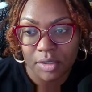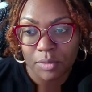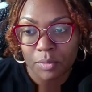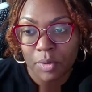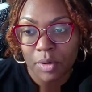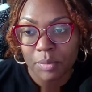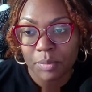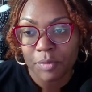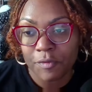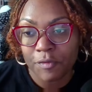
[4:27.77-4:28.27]

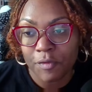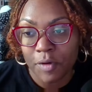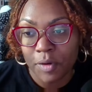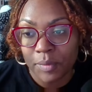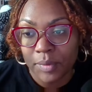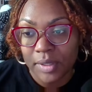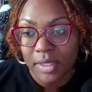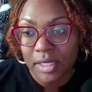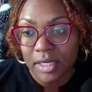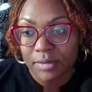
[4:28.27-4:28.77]
Well, before
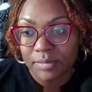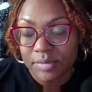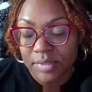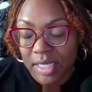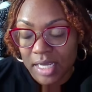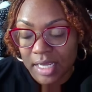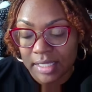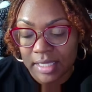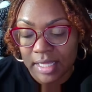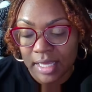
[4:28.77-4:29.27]
we could
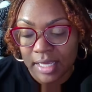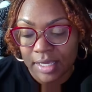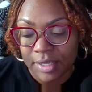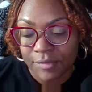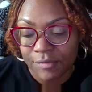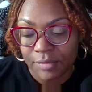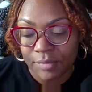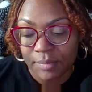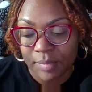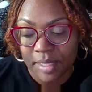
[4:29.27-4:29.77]
obtain that
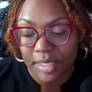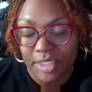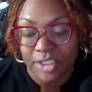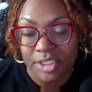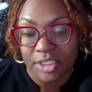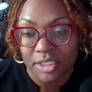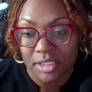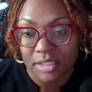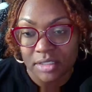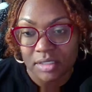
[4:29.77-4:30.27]

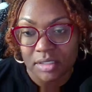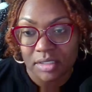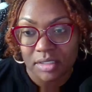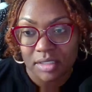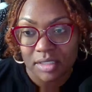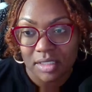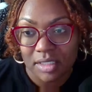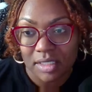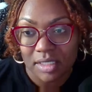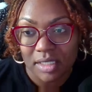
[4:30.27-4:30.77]
information,
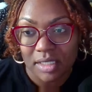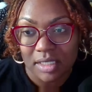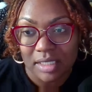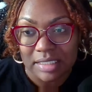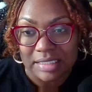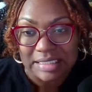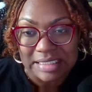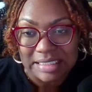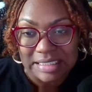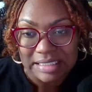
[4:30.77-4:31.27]

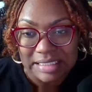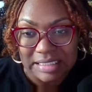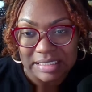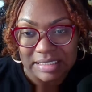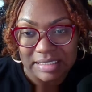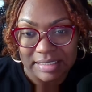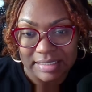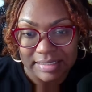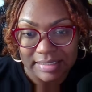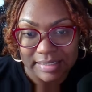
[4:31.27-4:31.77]

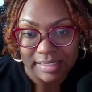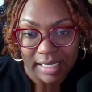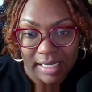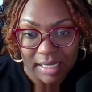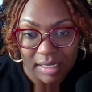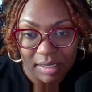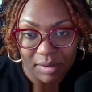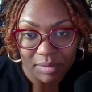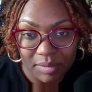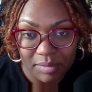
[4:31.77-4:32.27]

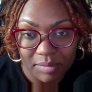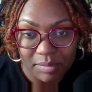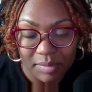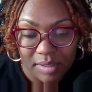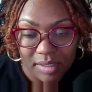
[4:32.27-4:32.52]
damn.